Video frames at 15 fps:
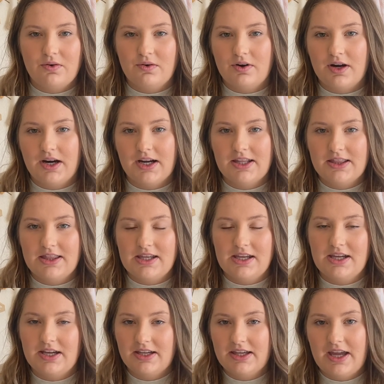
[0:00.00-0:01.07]
or
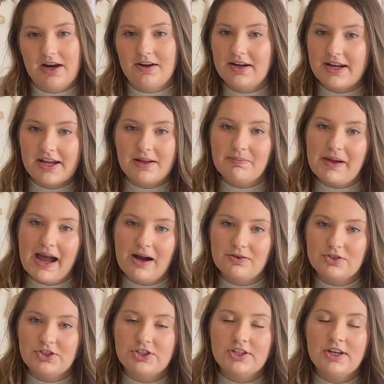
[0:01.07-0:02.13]
the carrying
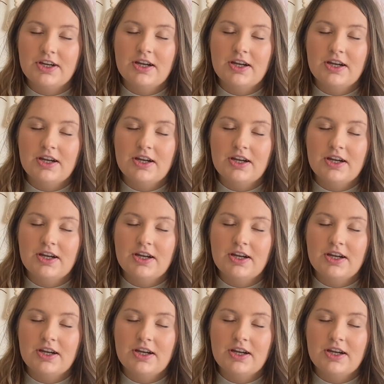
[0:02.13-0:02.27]
pouch,